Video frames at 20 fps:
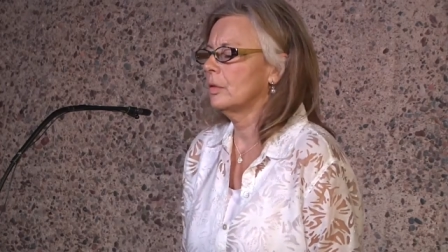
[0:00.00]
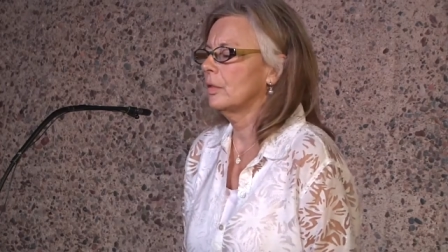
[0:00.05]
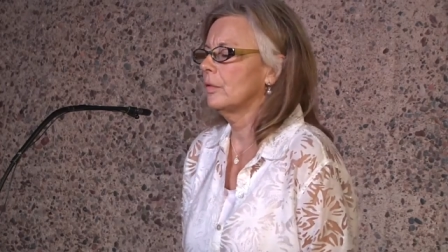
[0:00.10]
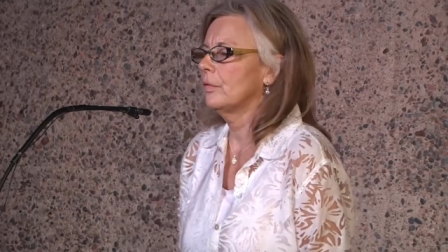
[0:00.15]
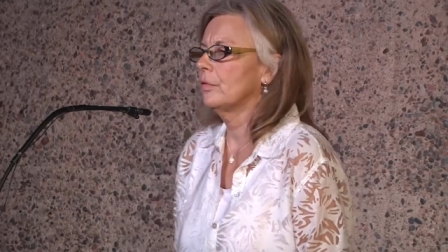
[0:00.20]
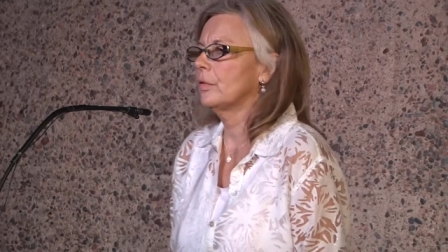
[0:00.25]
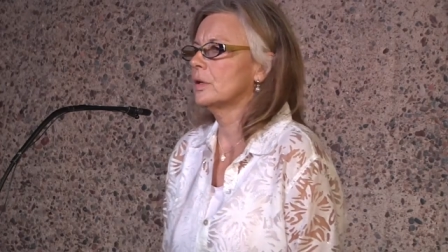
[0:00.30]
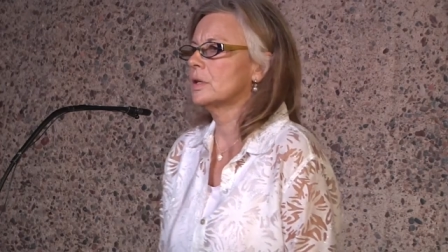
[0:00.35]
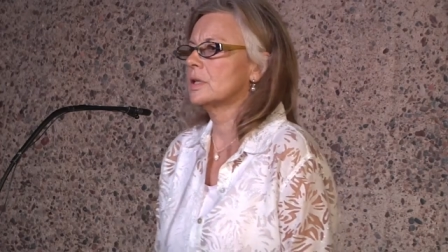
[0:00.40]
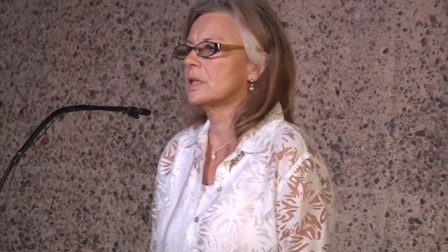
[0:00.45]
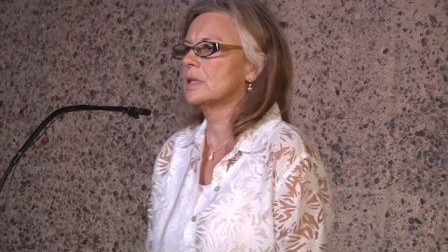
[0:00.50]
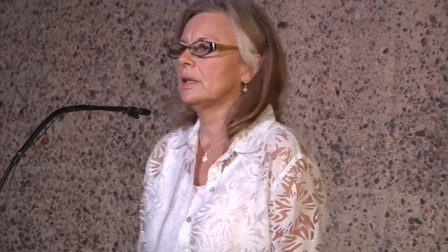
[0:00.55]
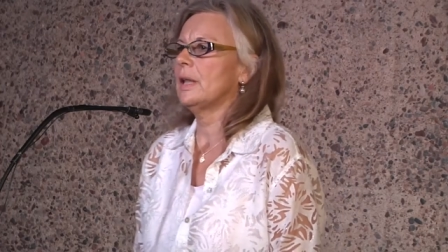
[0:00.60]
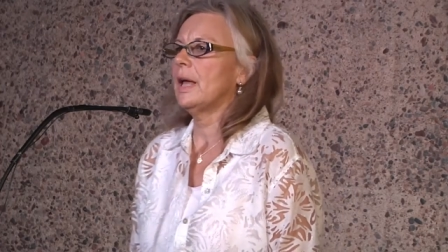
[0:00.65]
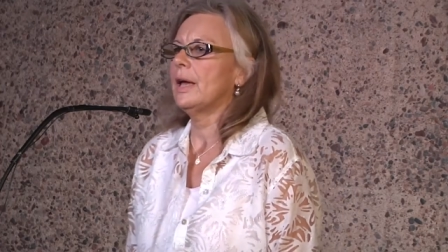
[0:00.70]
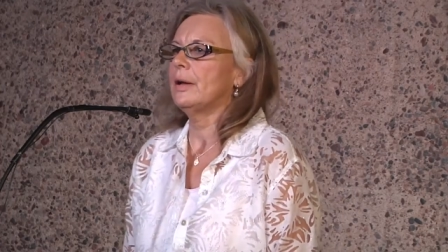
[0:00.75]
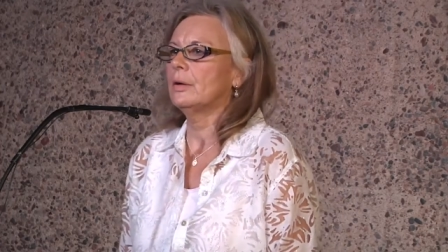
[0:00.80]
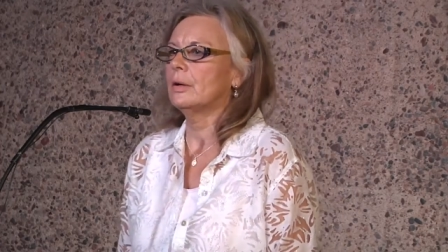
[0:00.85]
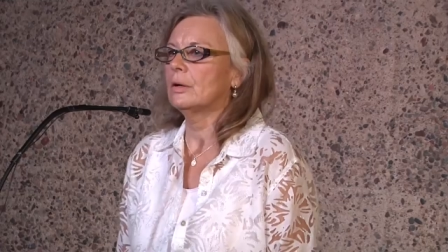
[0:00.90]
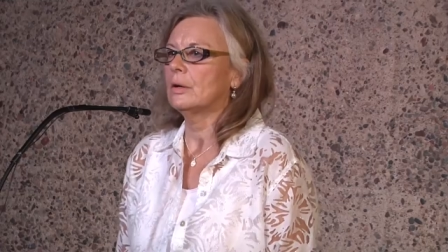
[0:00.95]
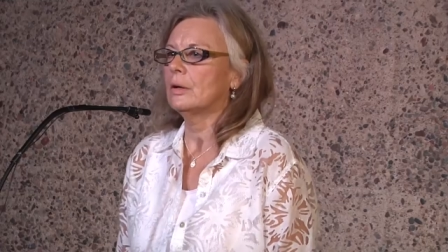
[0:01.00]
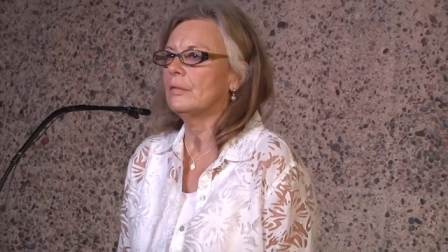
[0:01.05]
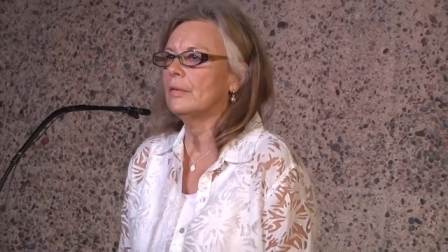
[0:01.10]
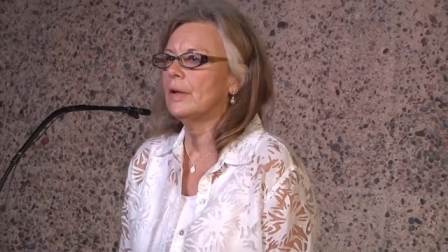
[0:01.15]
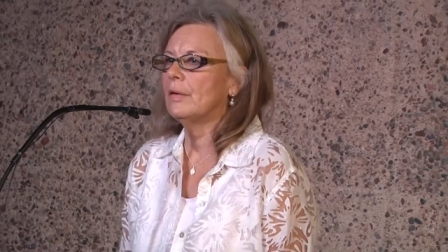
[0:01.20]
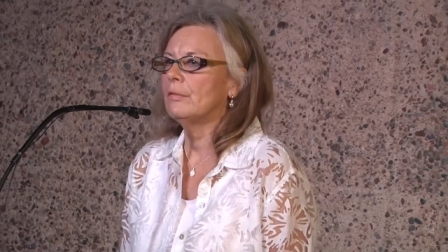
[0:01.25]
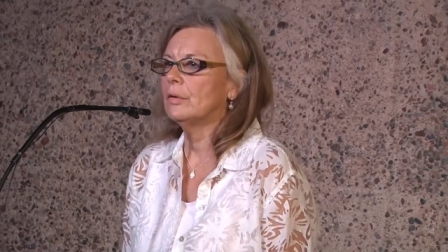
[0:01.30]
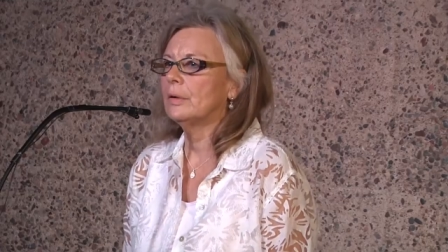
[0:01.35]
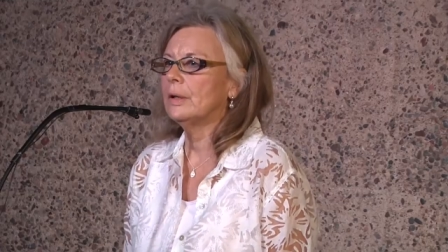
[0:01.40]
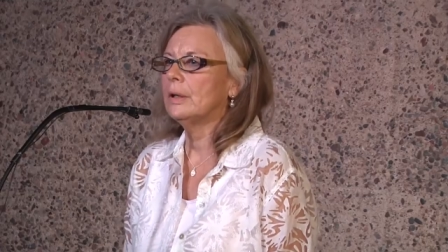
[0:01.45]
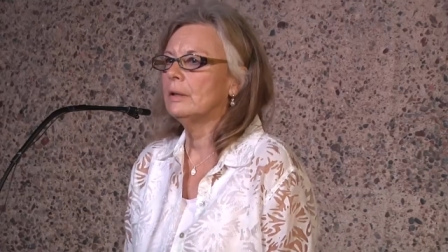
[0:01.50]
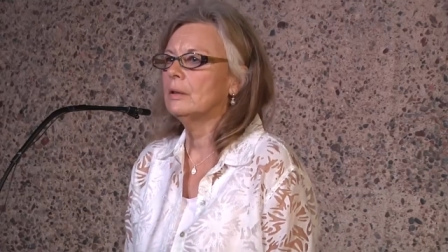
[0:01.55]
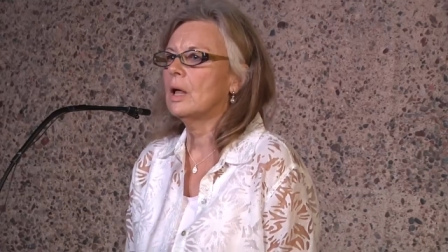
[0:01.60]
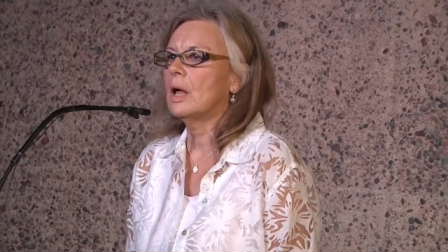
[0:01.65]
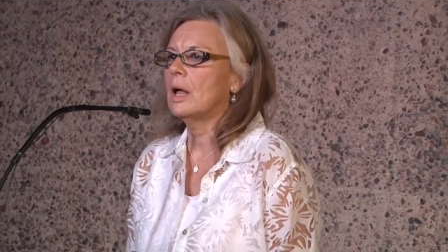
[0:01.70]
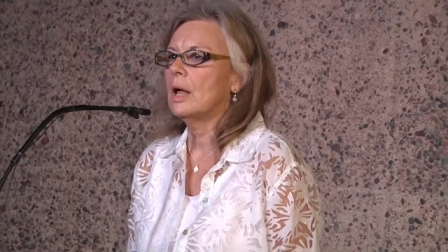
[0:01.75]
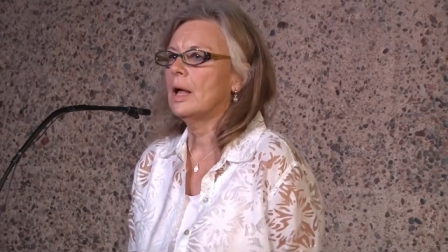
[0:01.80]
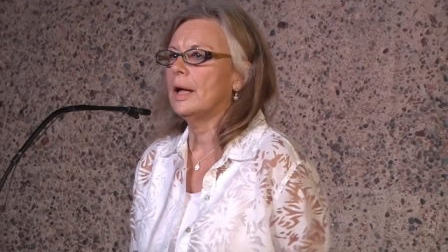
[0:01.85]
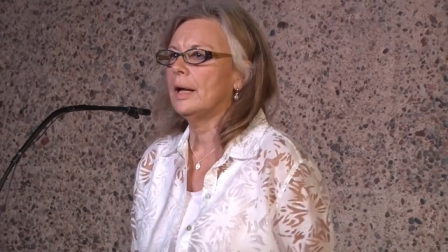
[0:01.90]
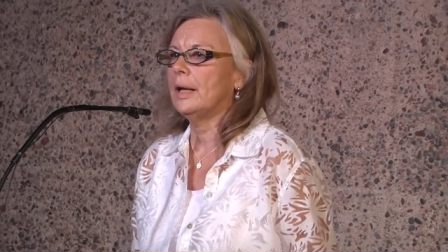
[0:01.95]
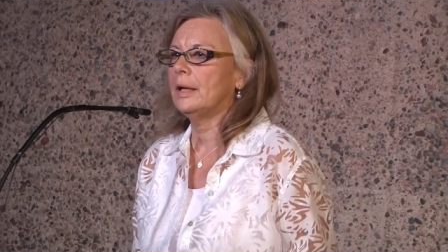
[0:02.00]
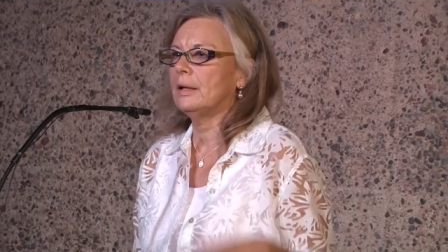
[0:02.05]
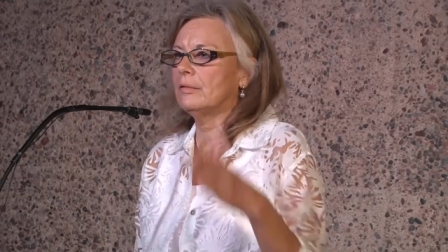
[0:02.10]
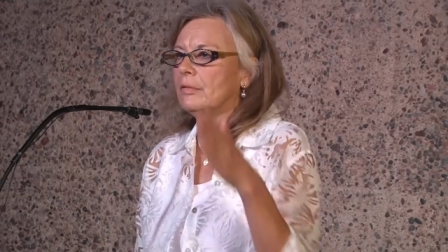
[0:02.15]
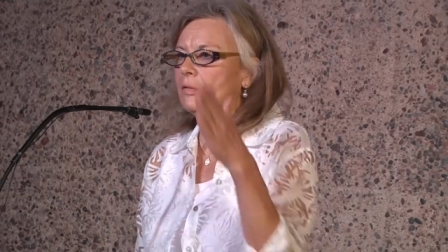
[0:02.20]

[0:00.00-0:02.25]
the first letter of every line